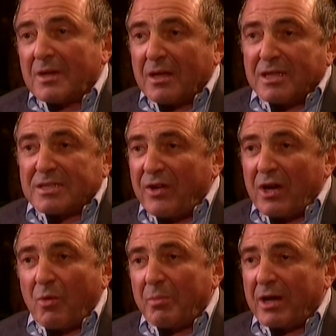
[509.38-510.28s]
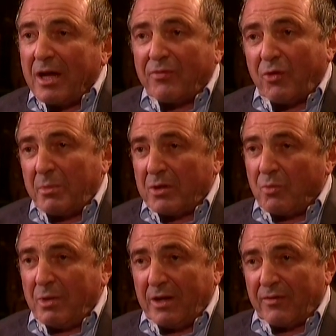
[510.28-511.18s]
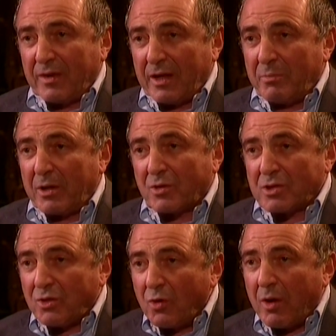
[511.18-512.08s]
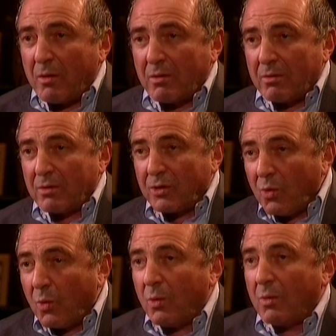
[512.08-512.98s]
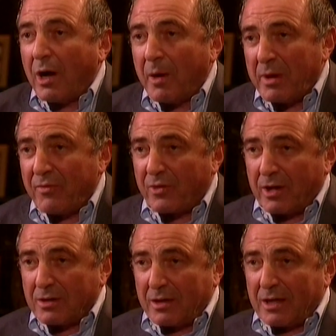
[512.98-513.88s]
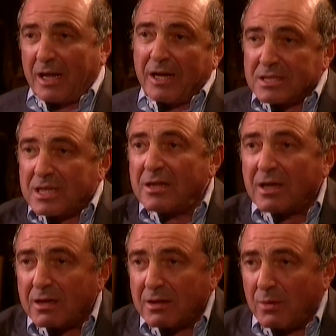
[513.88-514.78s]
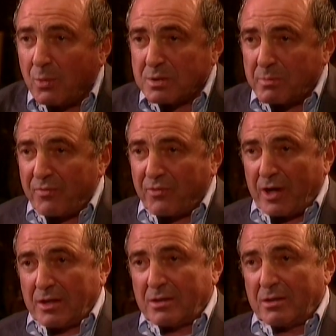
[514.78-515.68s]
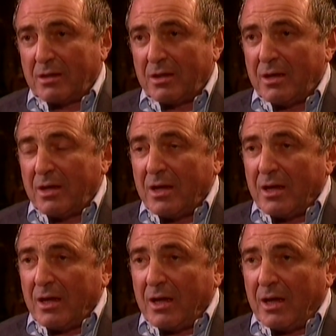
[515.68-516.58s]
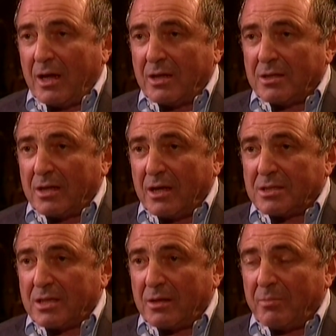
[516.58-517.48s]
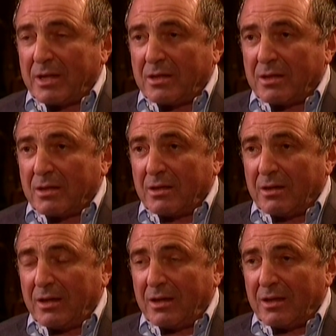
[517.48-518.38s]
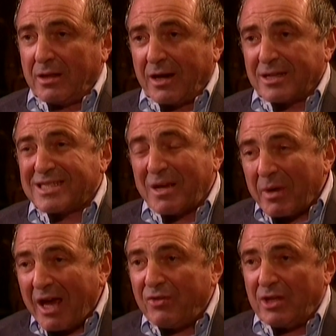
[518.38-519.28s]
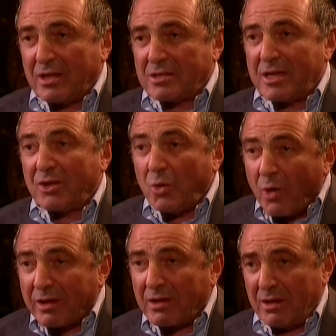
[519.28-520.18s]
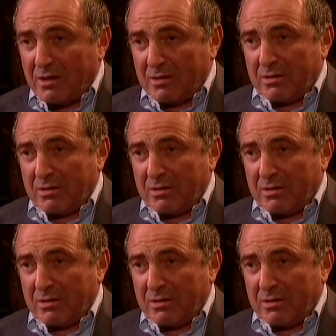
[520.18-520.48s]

it's very complicated for me to believe in that because you are, you are my friend and Alexander was my friend. And I said, but uh, uh there are some evidence that you are a killer.